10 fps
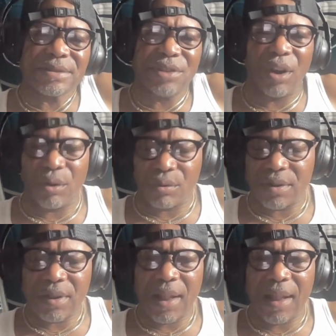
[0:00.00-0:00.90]
so
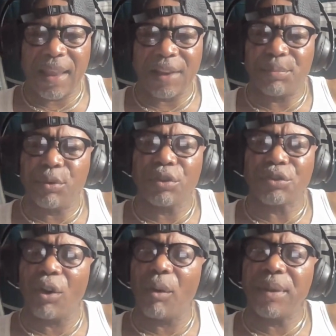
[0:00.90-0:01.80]
I guess
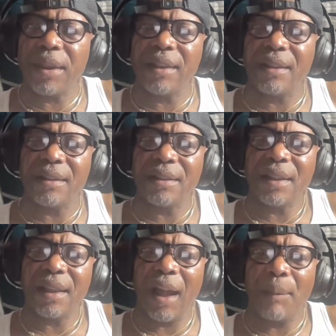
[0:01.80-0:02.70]
Buda's going to be
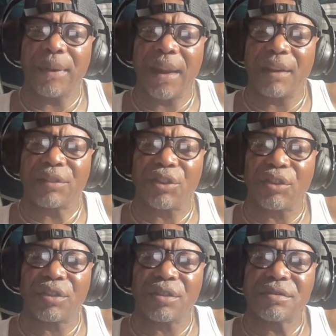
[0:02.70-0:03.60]
up in
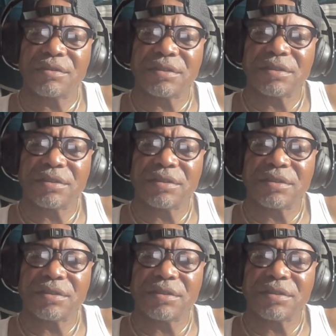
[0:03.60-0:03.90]
Arizona